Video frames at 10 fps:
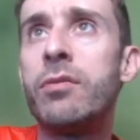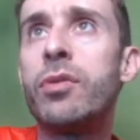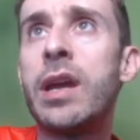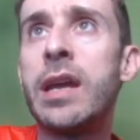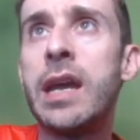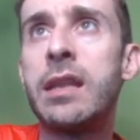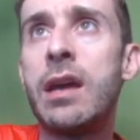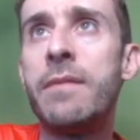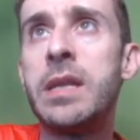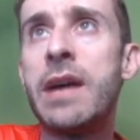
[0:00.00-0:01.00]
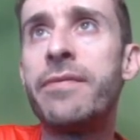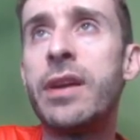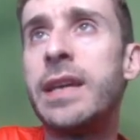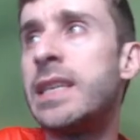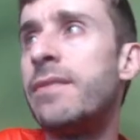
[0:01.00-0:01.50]
rook a8, I mean
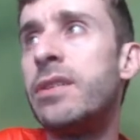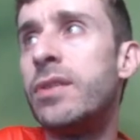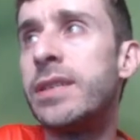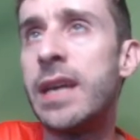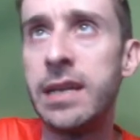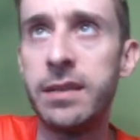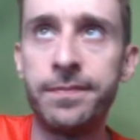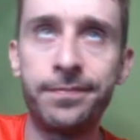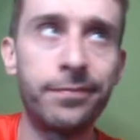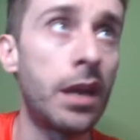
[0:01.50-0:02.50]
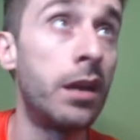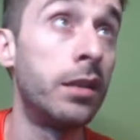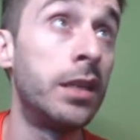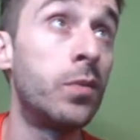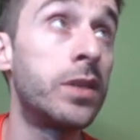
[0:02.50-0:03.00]
after a7, he resigned.
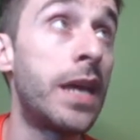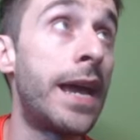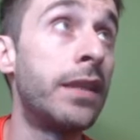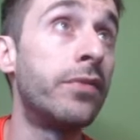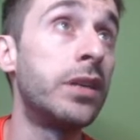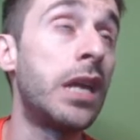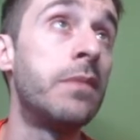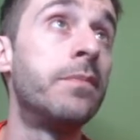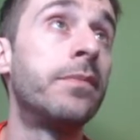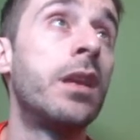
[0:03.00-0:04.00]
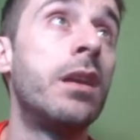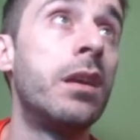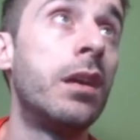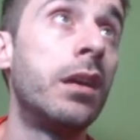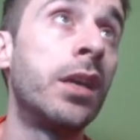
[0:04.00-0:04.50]
This was the end of the game.
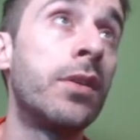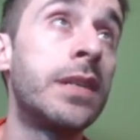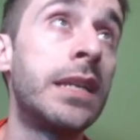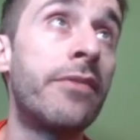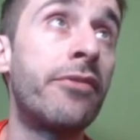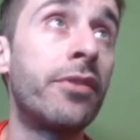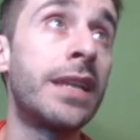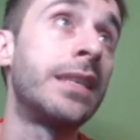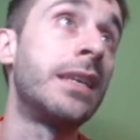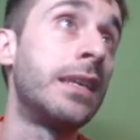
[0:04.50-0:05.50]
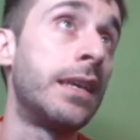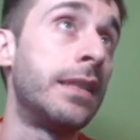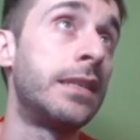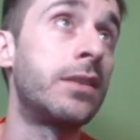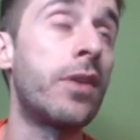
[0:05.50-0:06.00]
He resigned after that,
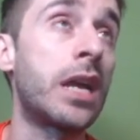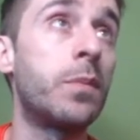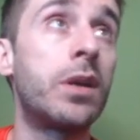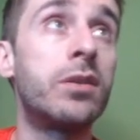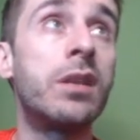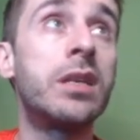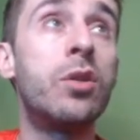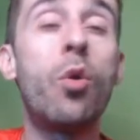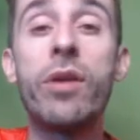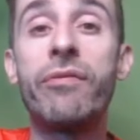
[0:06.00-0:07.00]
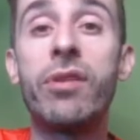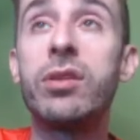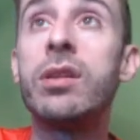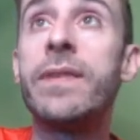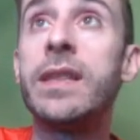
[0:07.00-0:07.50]
and it's correct because there is no way for
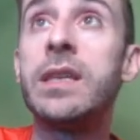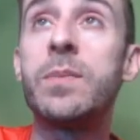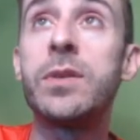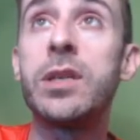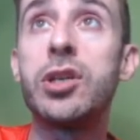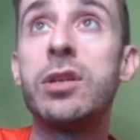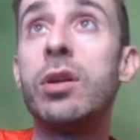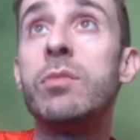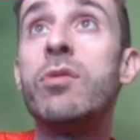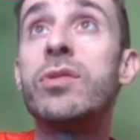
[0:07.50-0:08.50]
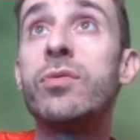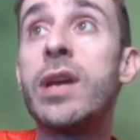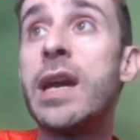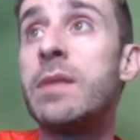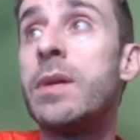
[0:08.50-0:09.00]
him to defend this position. The only move is
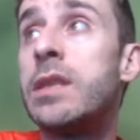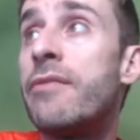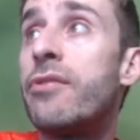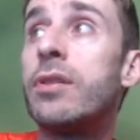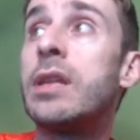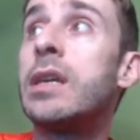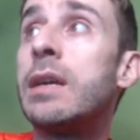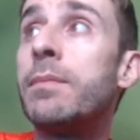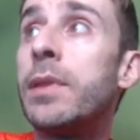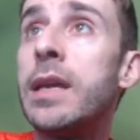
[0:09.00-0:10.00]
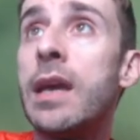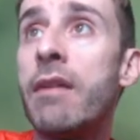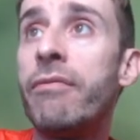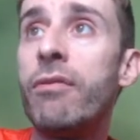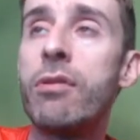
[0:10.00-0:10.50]
rook 8, but after that I can play
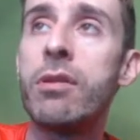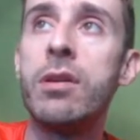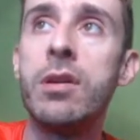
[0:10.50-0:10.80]
f4,